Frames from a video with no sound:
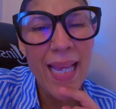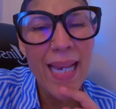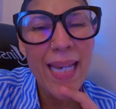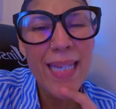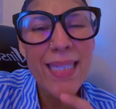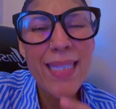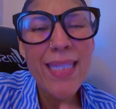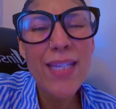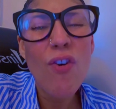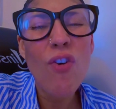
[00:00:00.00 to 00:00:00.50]

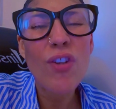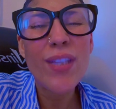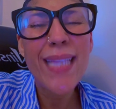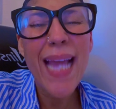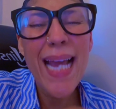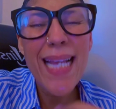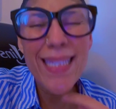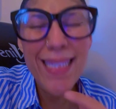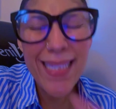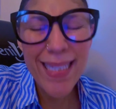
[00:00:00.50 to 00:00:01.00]
It is the
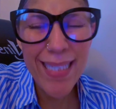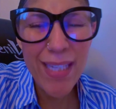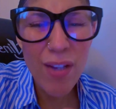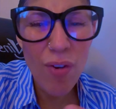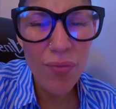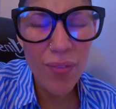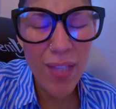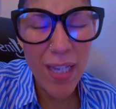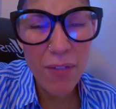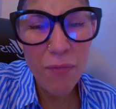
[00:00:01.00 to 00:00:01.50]

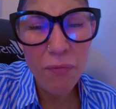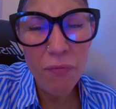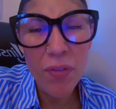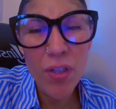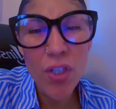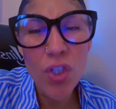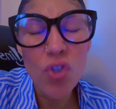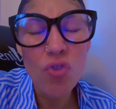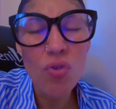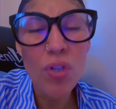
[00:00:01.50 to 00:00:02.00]
audacity of that
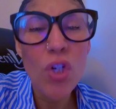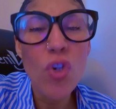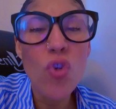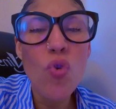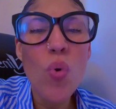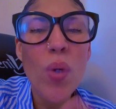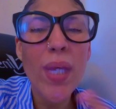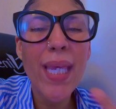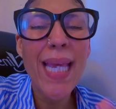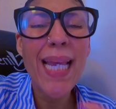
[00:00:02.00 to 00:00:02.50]
fig tree
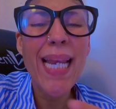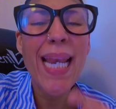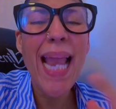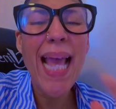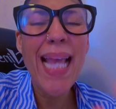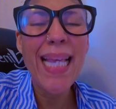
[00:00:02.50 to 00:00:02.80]
looking